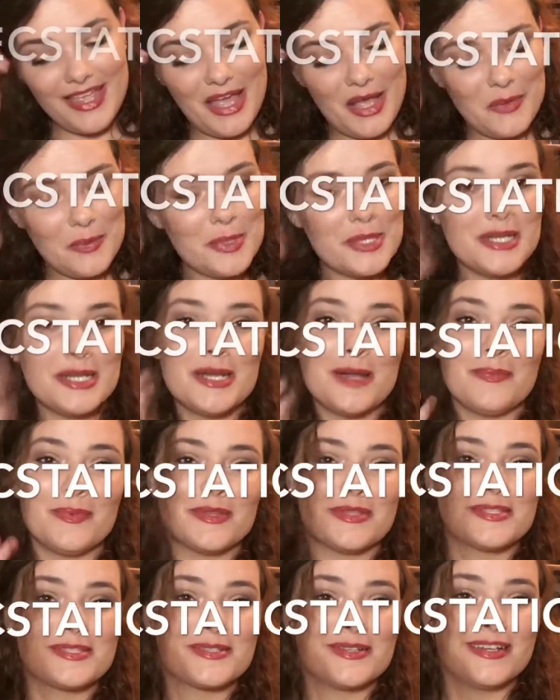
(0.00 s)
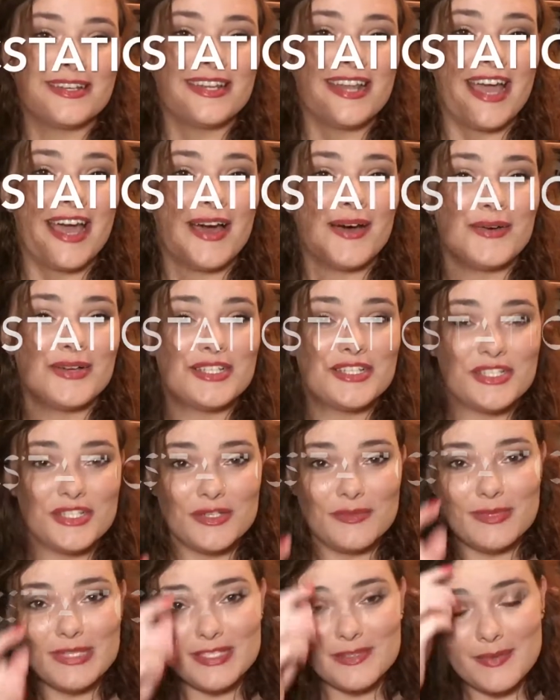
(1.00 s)
I'll put it up on the screen how it
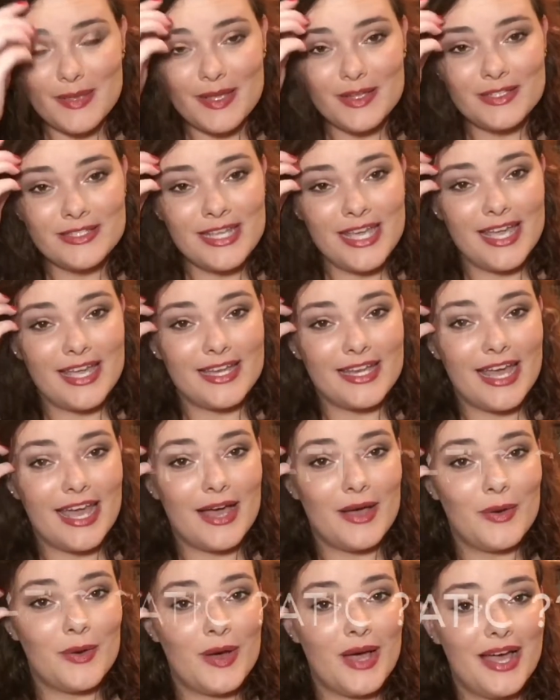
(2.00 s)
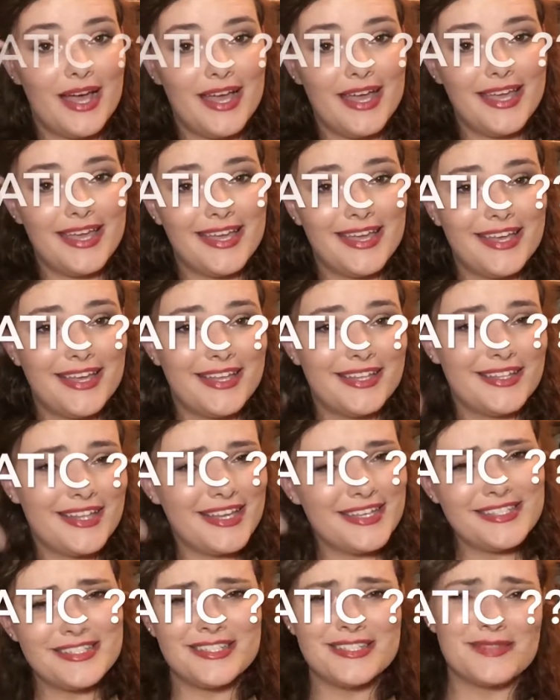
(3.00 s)
should be spelled and how I
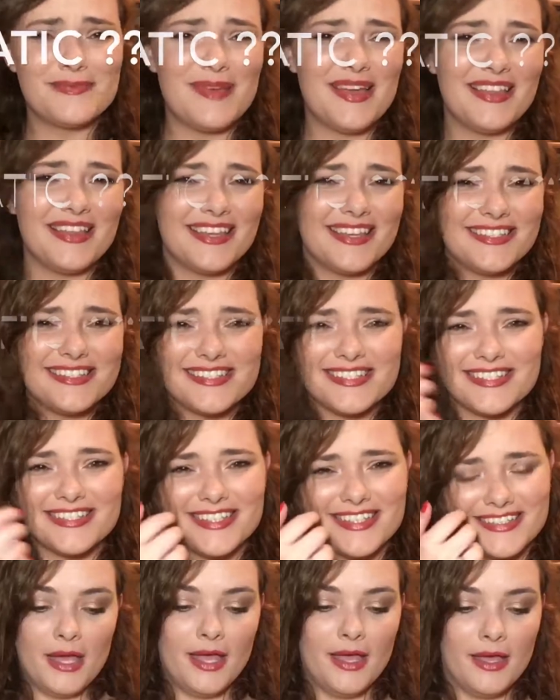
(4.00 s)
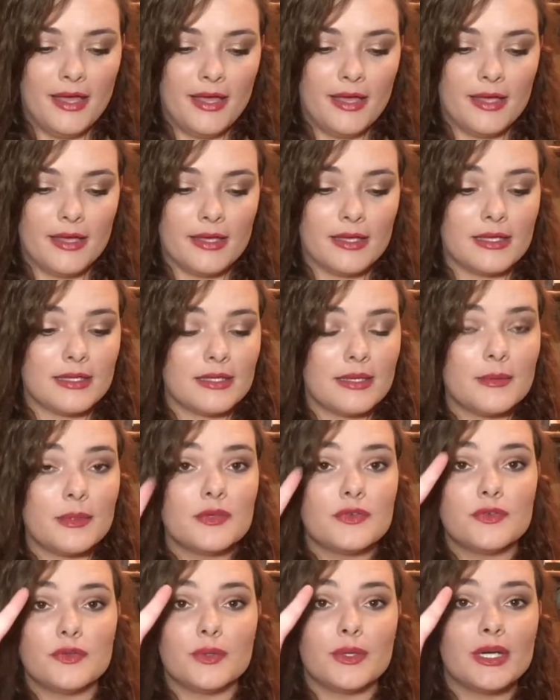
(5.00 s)
like to spell it. Number
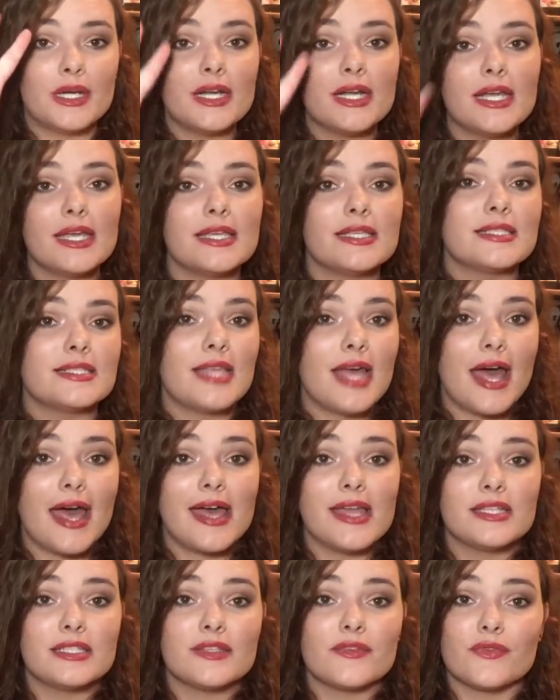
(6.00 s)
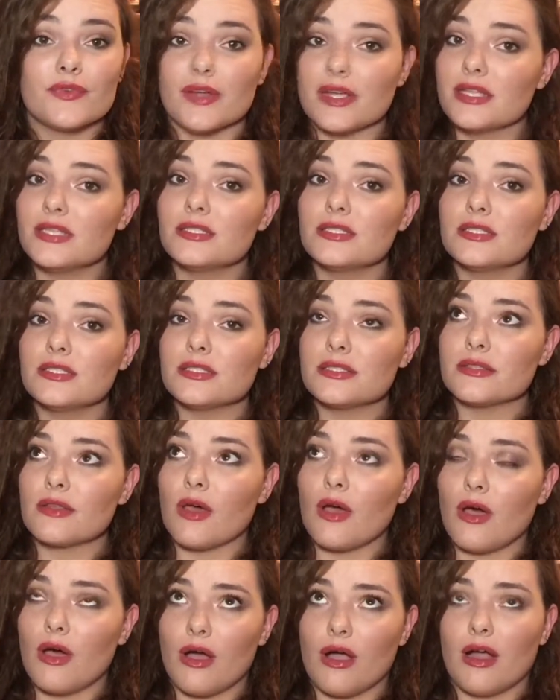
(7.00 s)
four is that friends
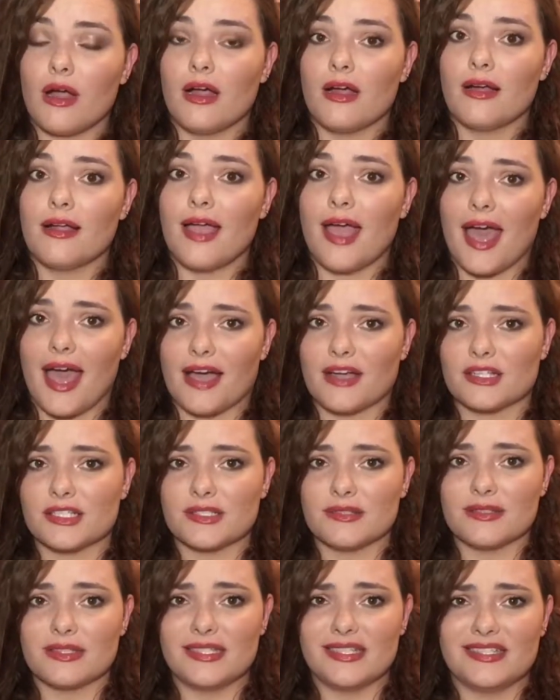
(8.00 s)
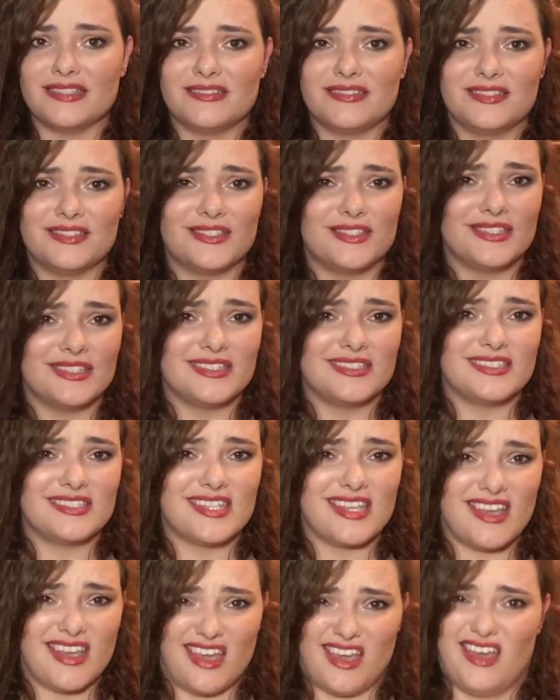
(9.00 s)
are actually good
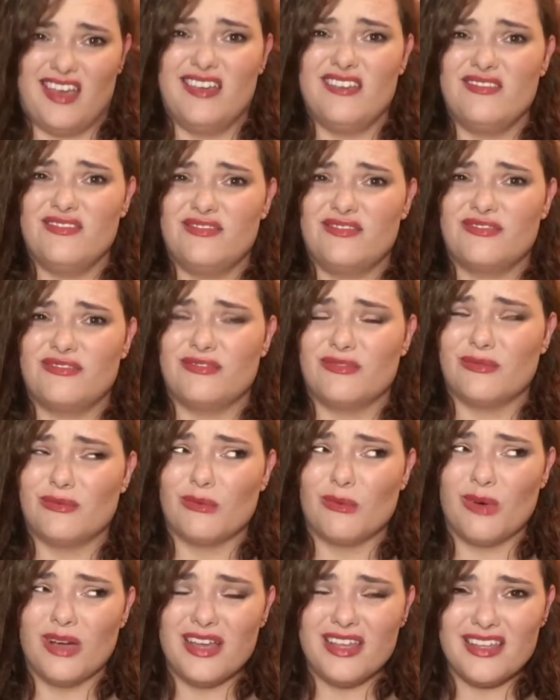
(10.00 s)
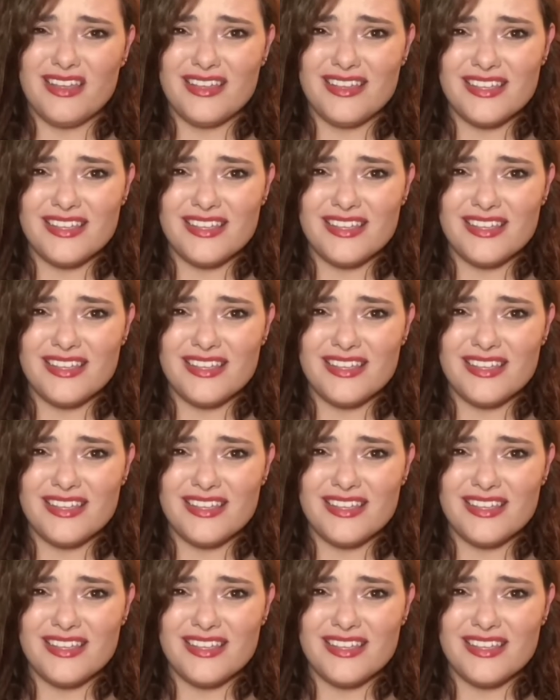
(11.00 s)
to have. What?